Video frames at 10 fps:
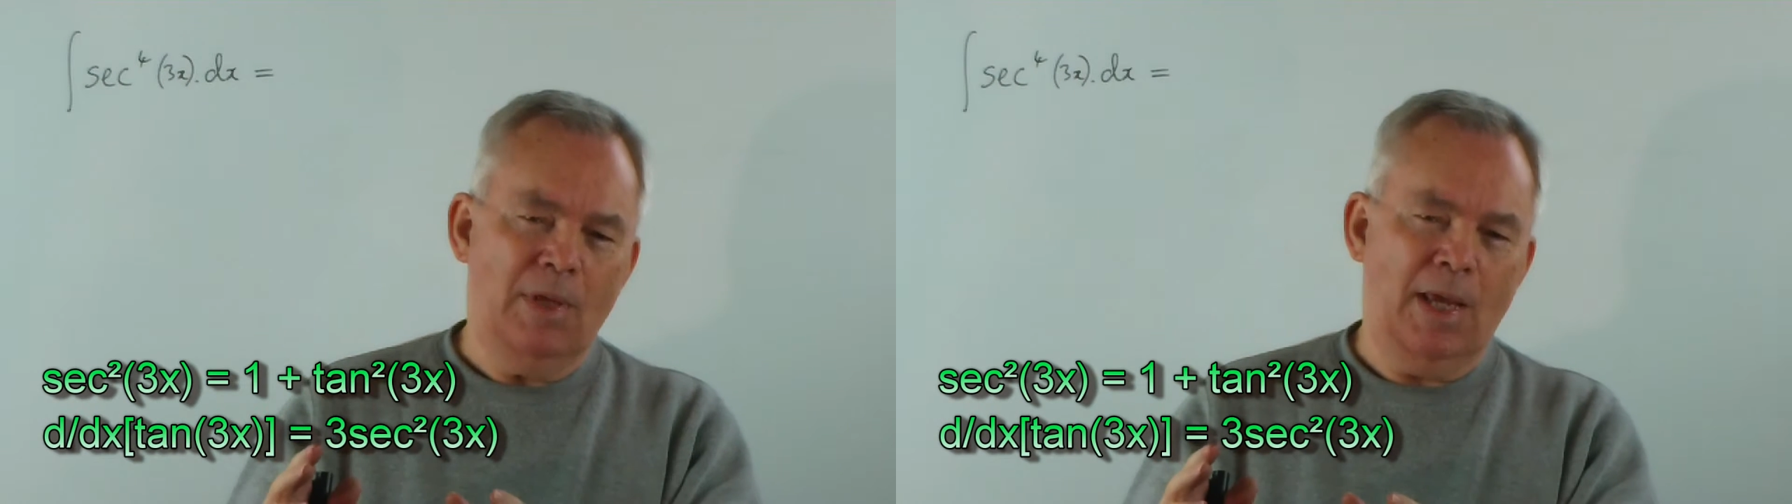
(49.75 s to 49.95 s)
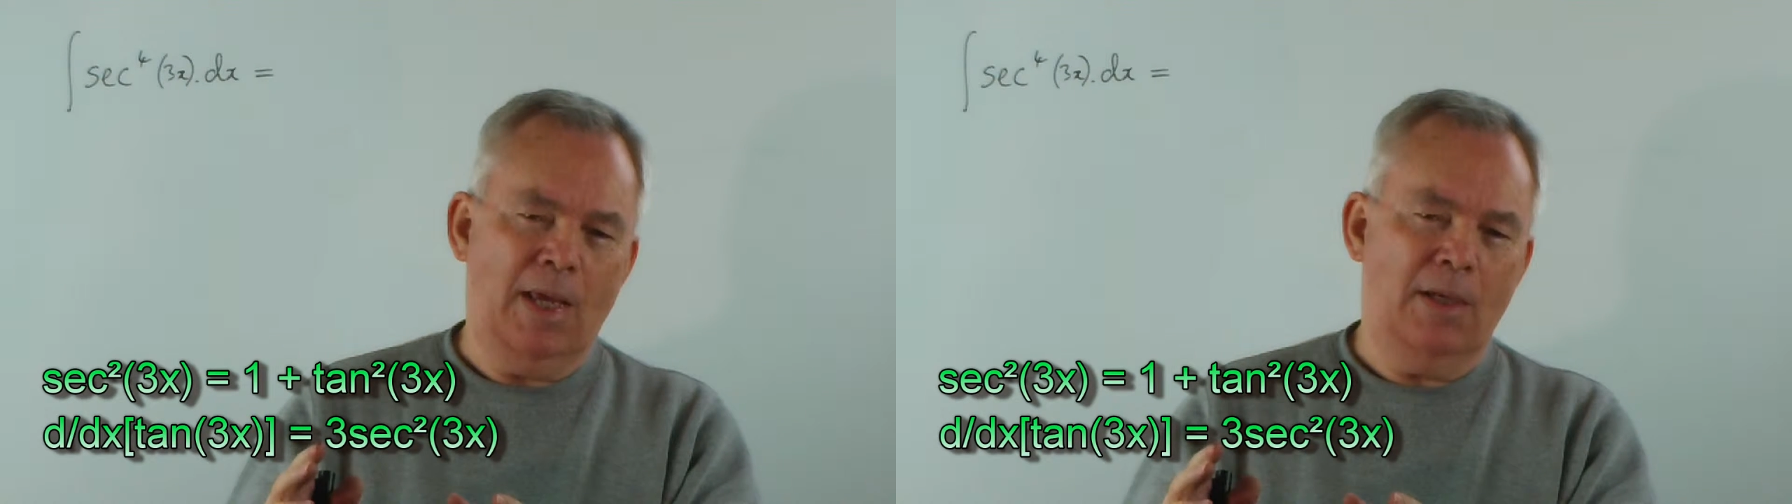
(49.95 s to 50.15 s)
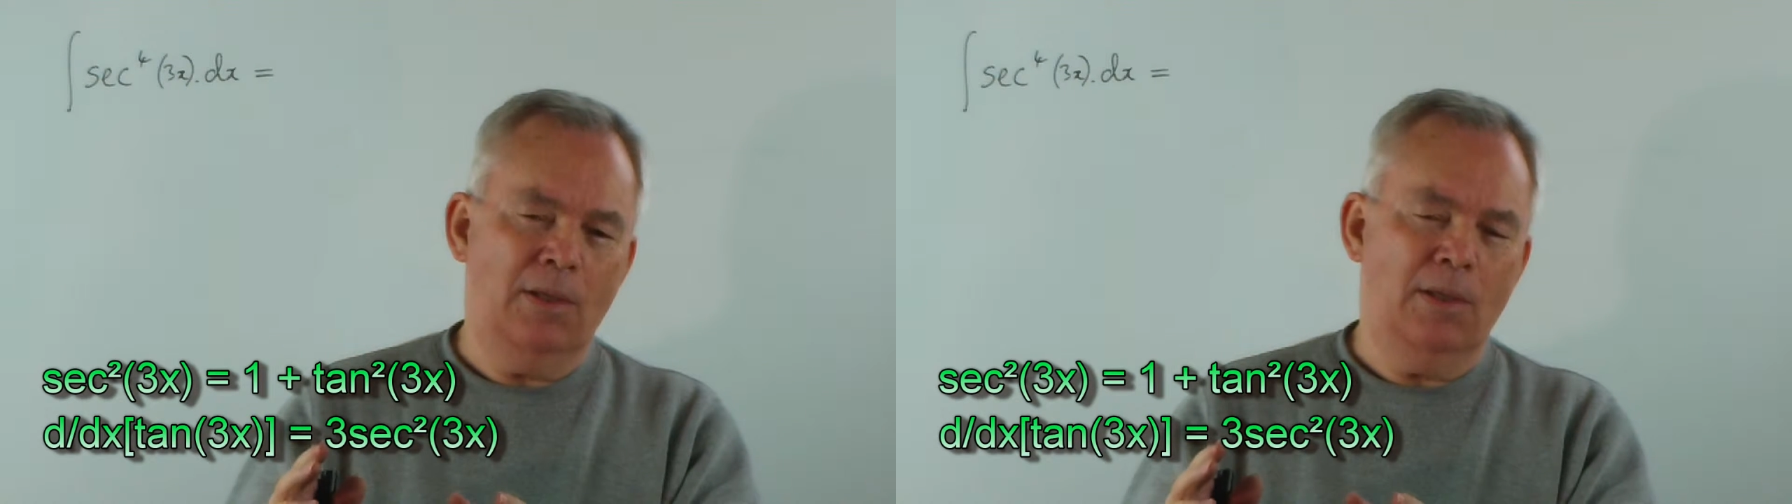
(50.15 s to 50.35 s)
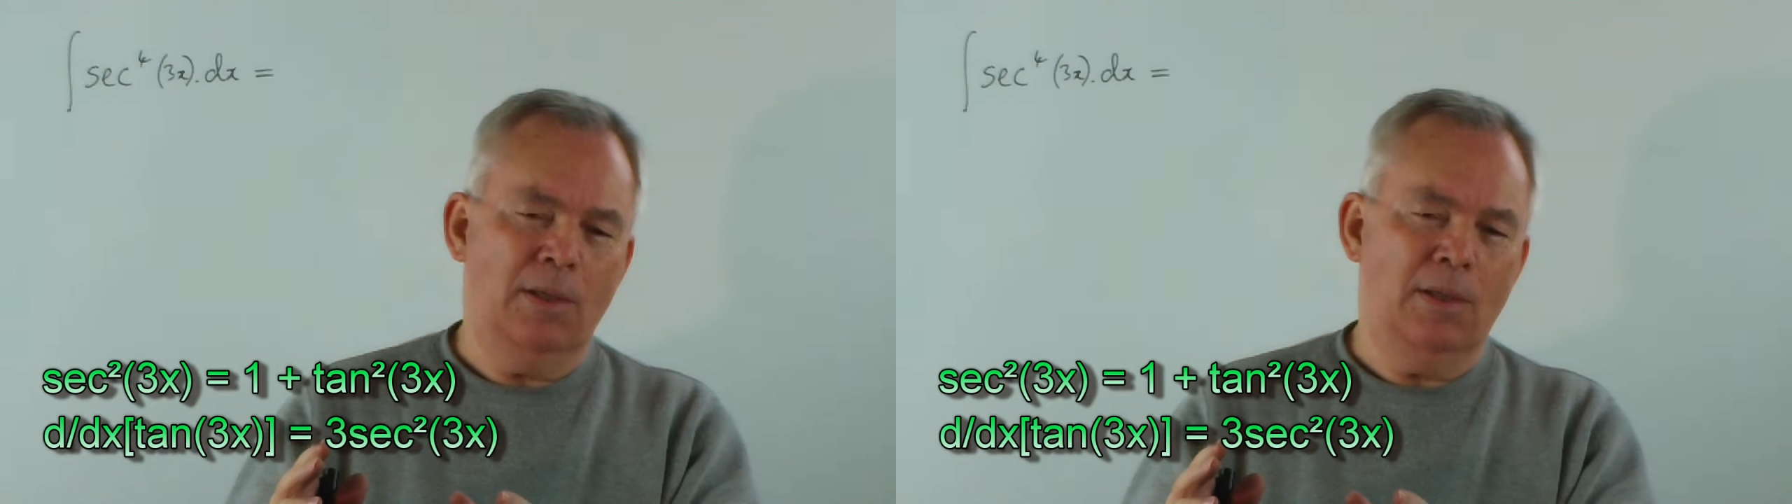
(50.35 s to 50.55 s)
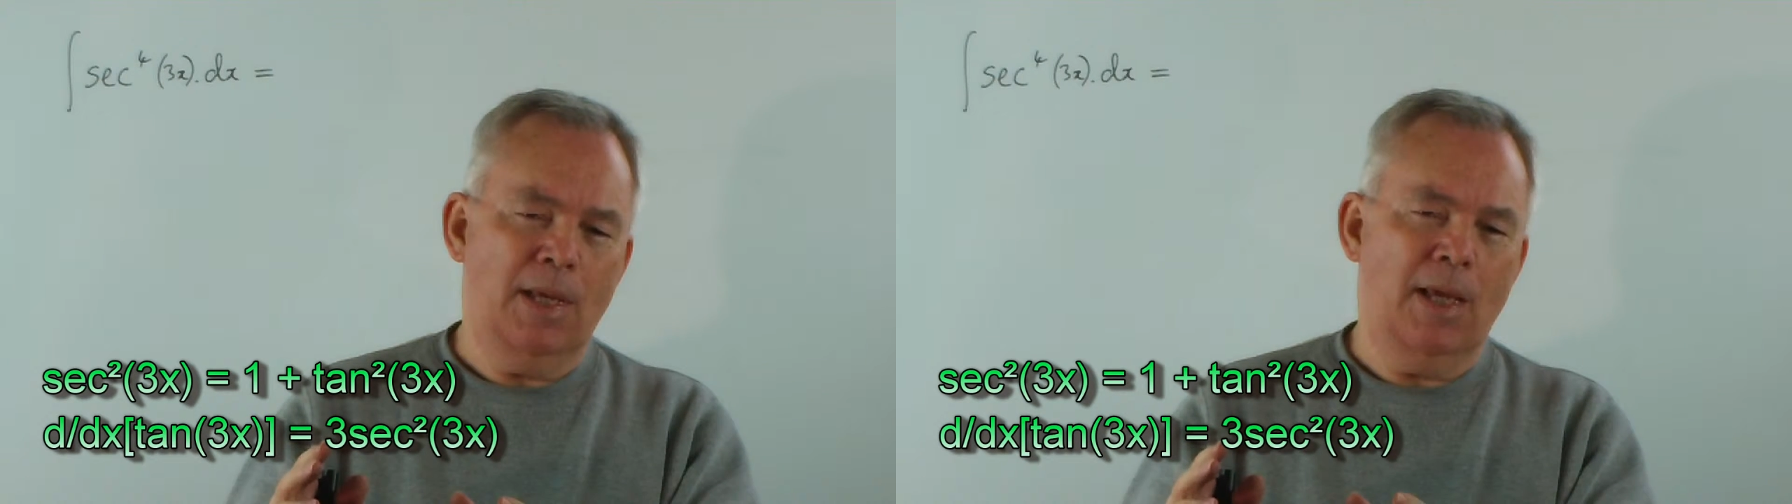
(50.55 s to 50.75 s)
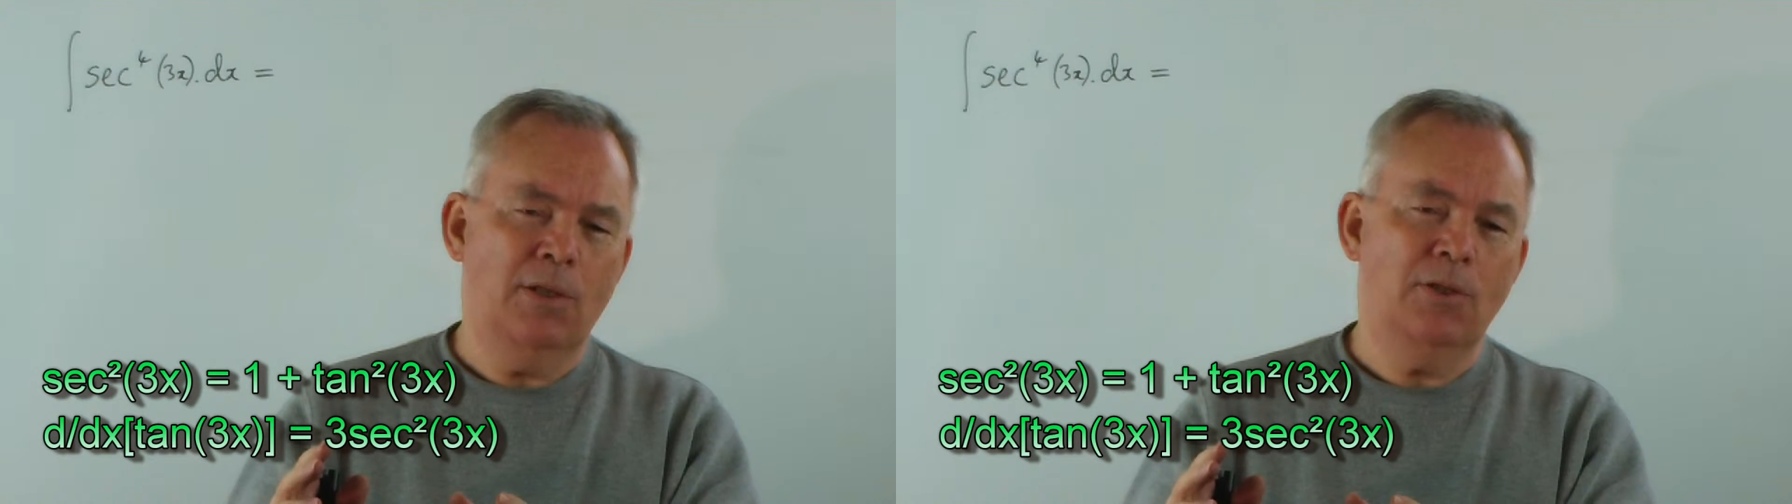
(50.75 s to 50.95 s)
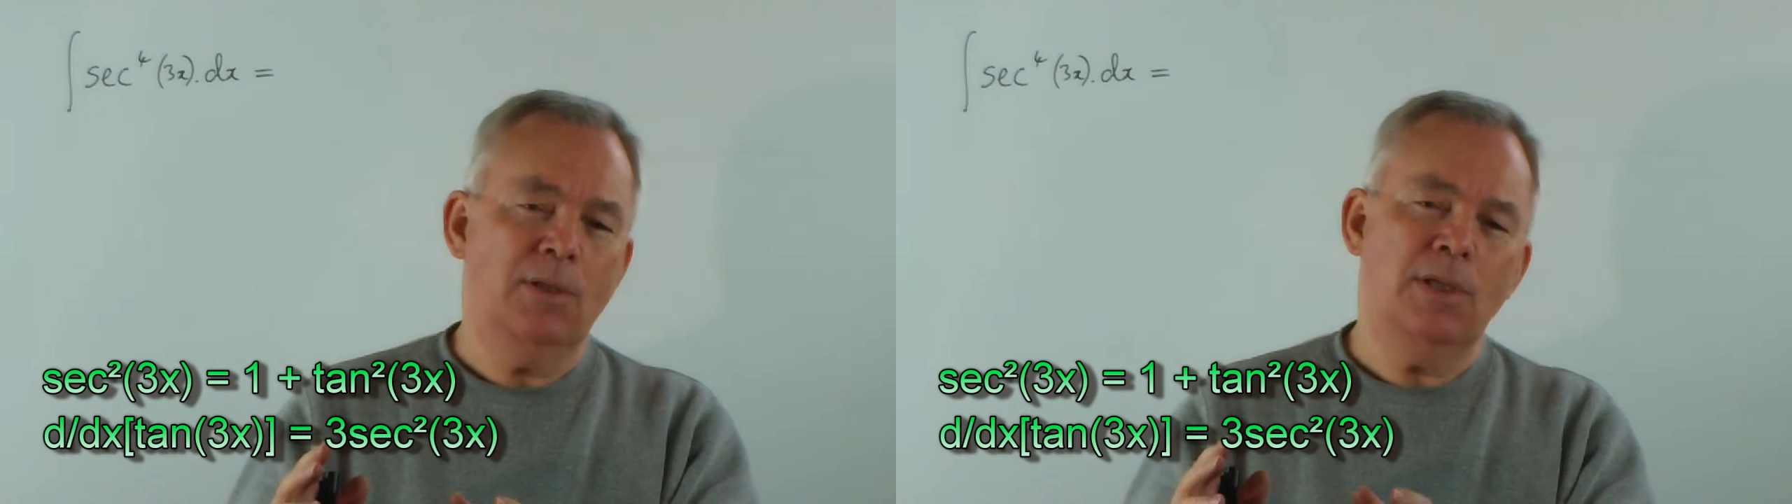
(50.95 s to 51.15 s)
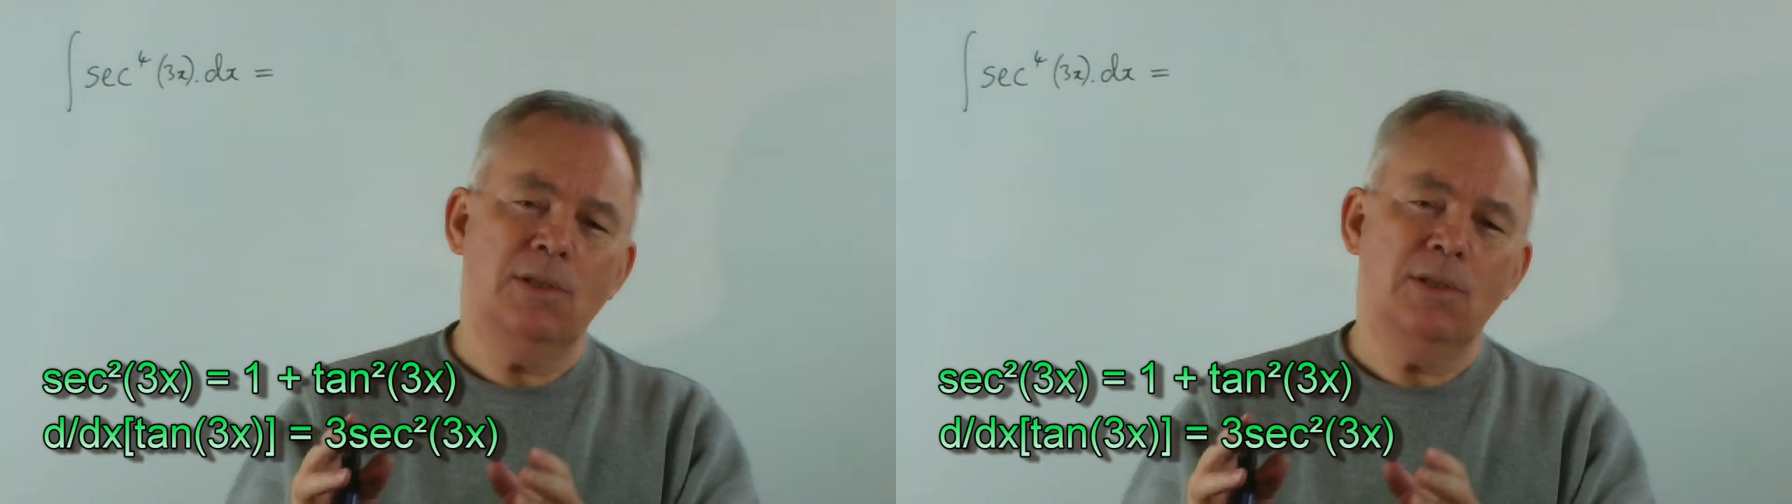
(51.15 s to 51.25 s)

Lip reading: tangent